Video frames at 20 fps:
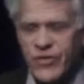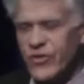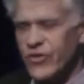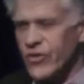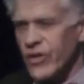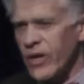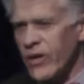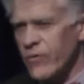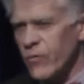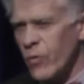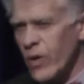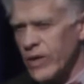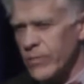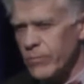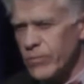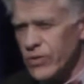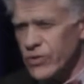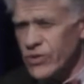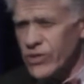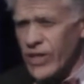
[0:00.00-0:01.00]

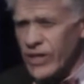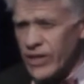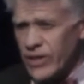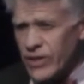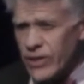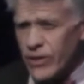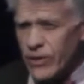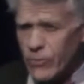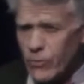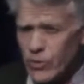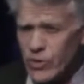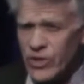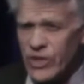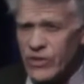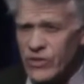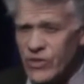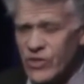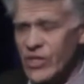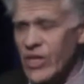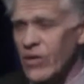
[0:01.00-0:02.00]
a year, which
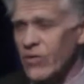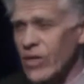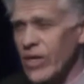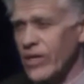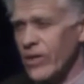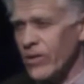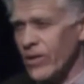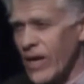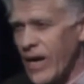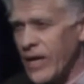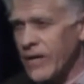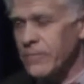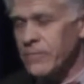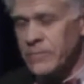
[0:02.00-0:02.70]
doesn't sound like a lot,